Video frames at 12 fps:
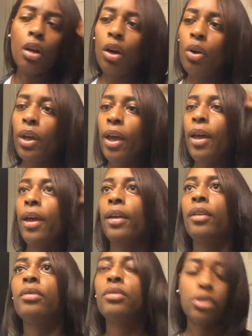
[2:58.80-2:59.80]
Okay,
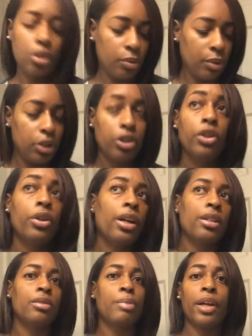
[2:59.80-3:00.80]
so I'm going to show you
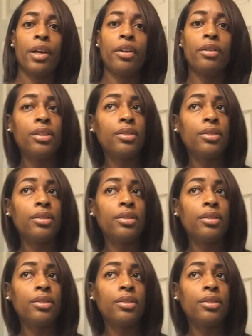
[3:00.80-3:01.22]
guys my hair.